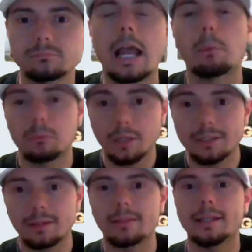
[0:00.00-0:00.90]
I would
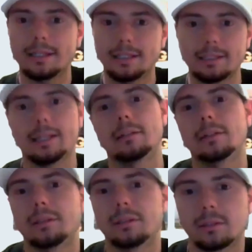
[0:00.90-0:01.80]
like to see it in
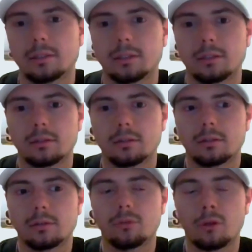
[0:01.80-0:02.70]
England.
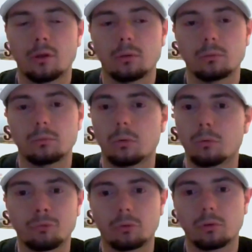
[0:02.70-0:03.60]
So
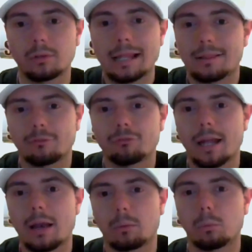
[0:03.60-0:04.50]
overall, that's the
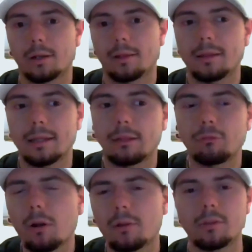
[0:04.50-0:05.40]
fight I would want to see. As
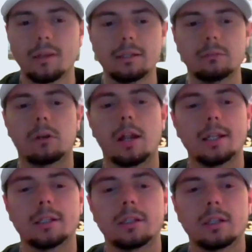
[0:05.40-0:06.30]
far as Sandy
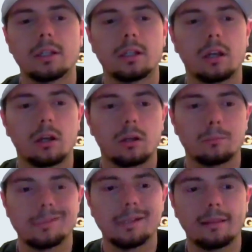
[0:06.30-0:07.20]
Ryan,
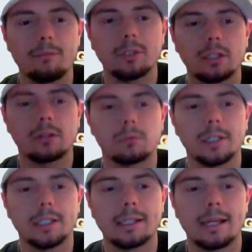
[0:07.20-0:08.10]
she's
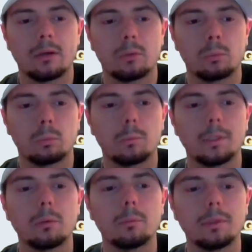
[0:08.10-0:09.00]
7-3 now. When we
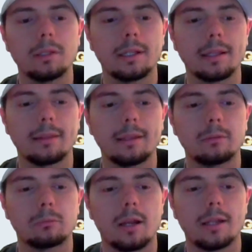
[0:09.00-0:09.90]
go and we look at Sandy
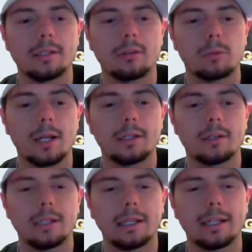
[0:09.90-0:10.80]
Ryan's
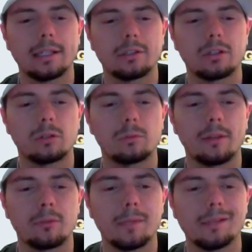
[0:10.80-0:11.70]
record and her
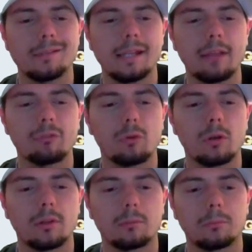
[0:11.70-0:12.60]
resume, she has fought
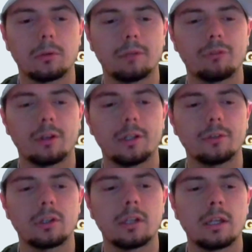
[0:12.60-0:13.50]
in some great
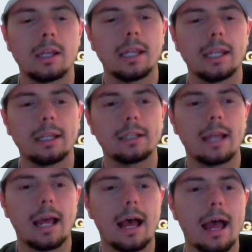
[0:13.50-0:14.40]
fighters, and
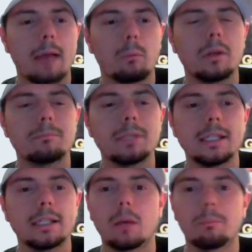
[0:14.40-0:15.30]
I wouldn't
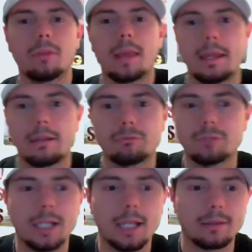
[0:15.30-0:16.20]
be upset if we
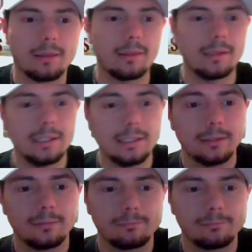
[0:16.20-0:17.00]
got to see